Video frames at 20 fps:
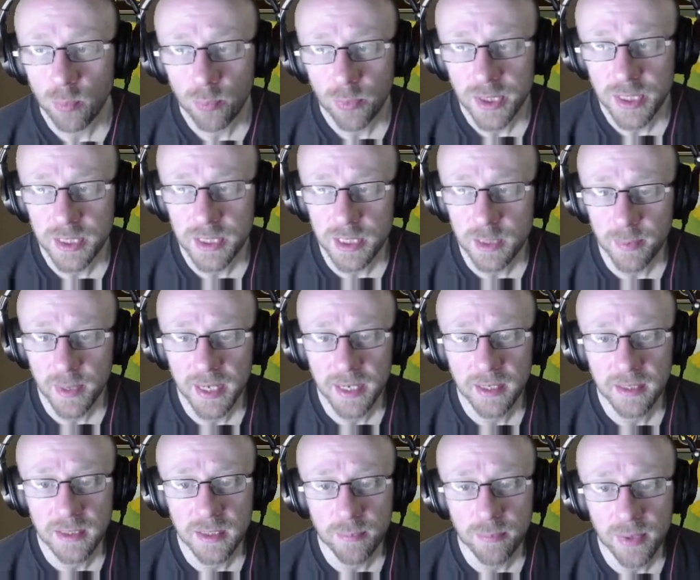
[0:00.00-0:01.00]
which is displayed
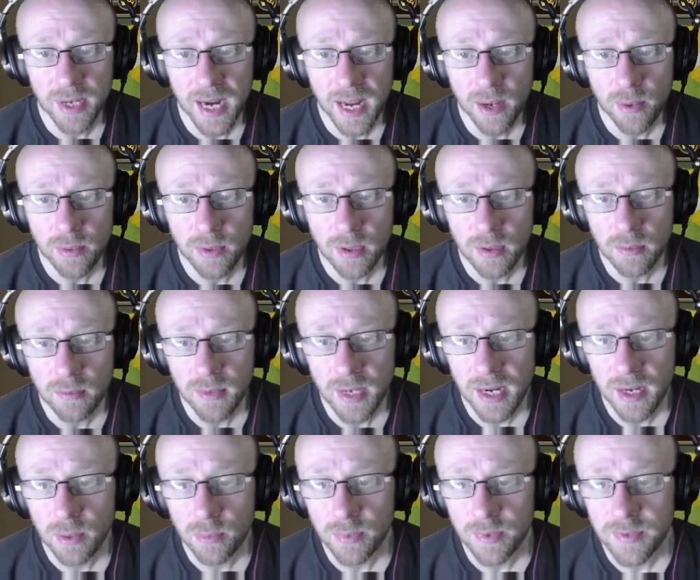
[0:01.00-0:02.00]
as a brown
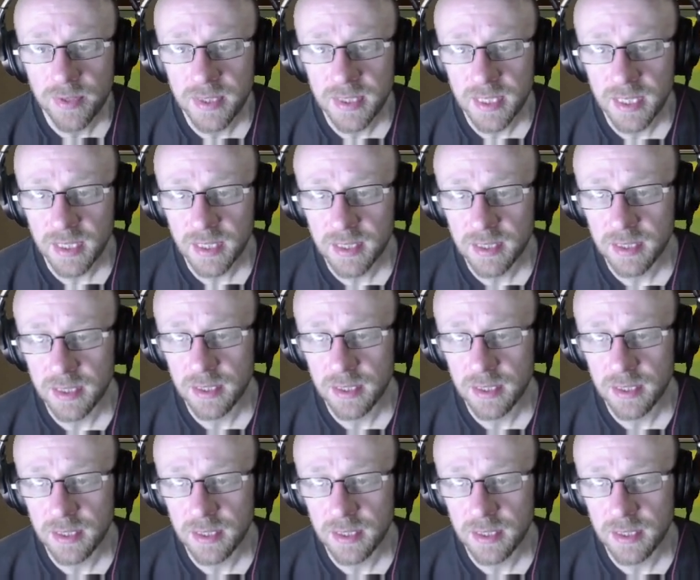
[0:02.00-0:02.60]
round with 6